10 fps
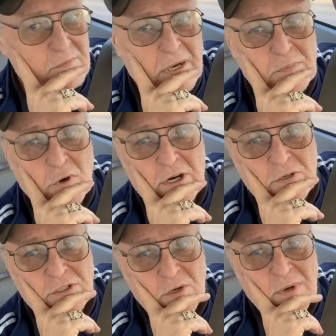my
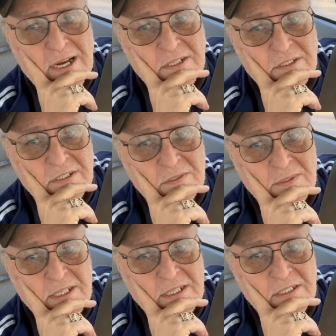prayers go out
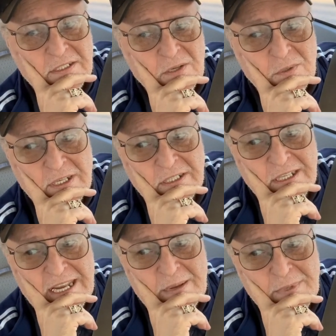to Tony and
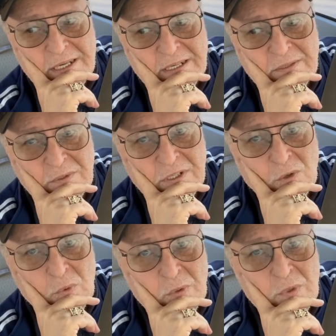Tammy, and you
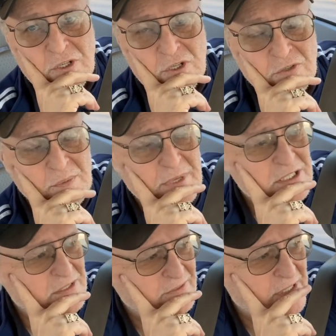know, we wish you the
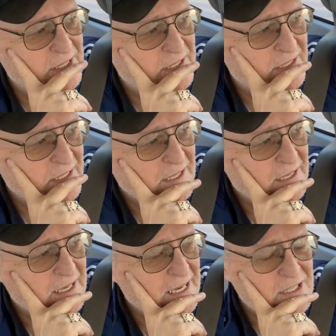best of luck.
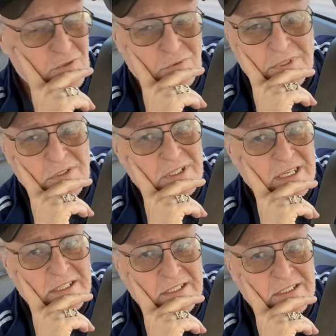It's a real
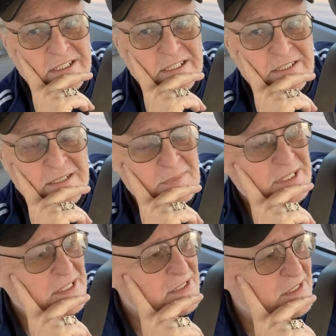kick in the teeth. I
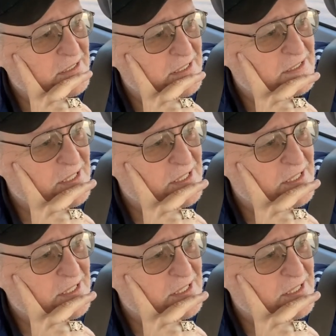mean, it